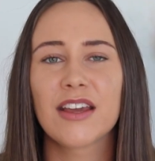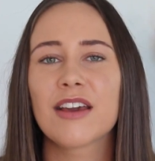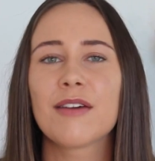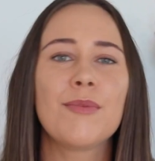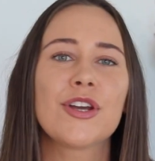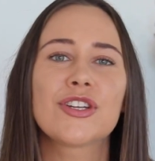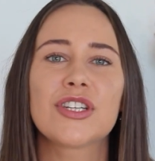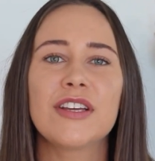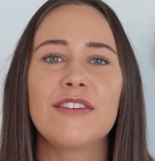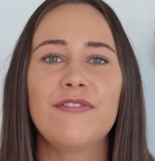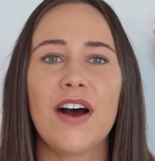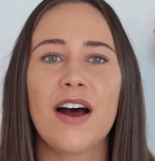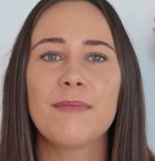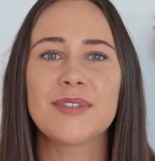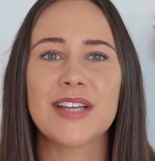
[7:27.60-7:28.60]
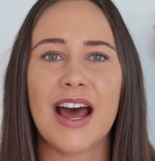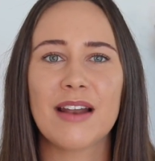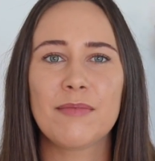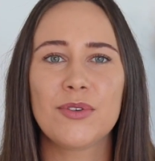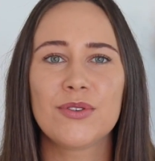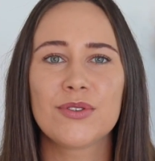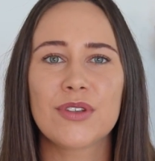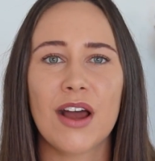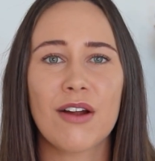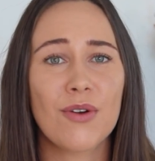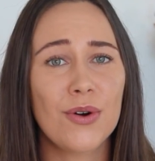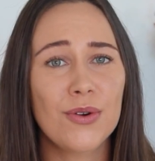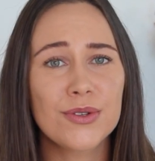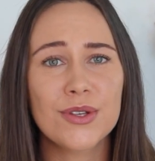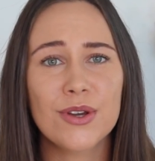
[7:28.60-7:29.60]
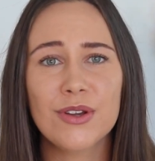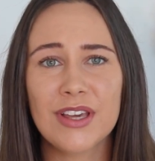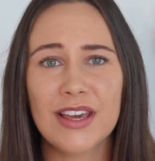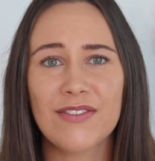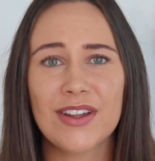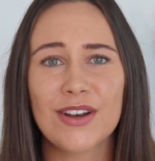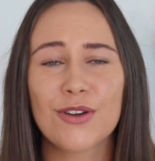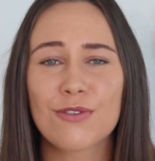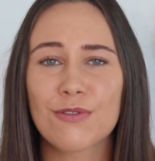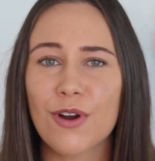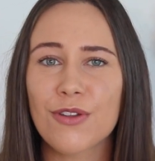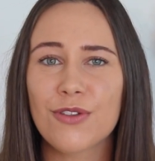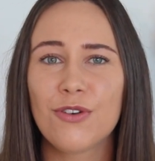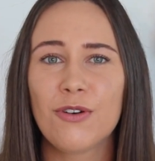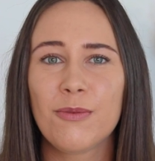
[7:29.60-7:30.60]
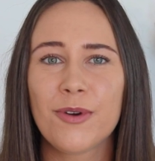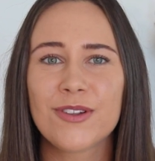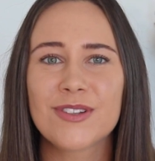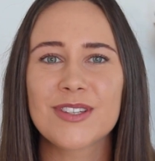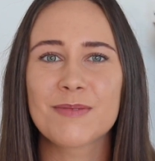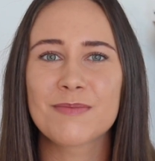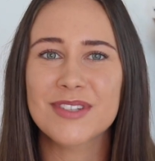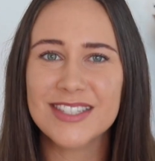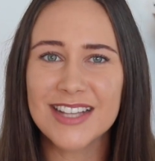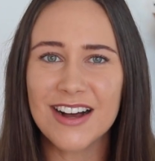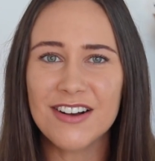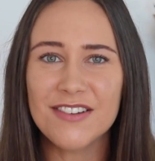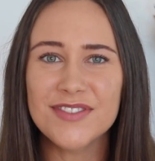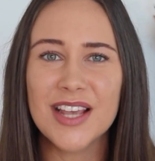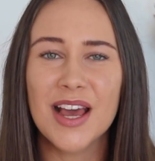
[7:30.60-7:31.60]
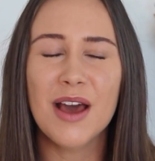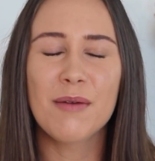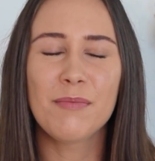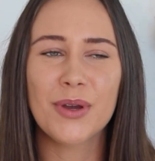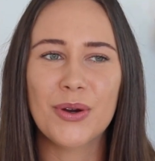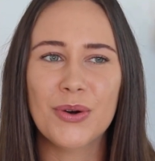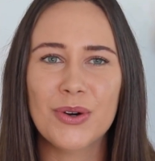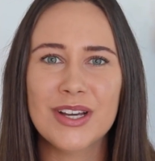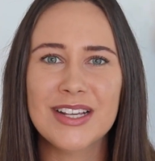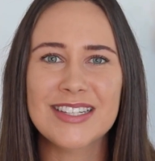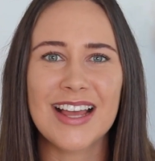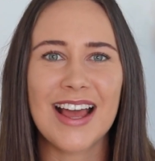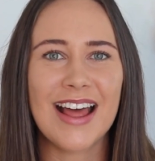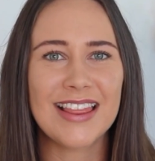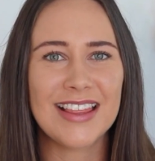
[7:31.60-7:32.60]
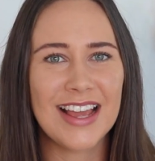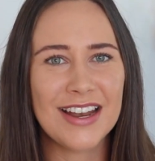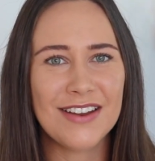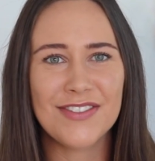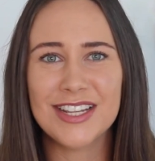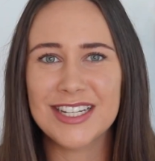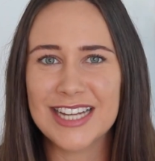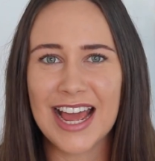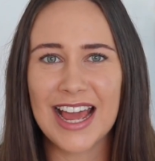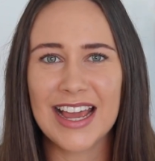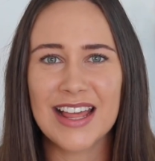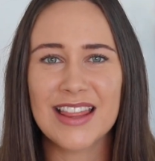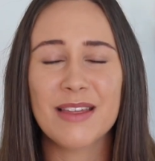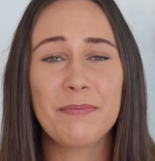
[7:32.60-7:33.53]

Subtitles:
Commercially farmed animals are also given growth hormones themselves because at the end of the day,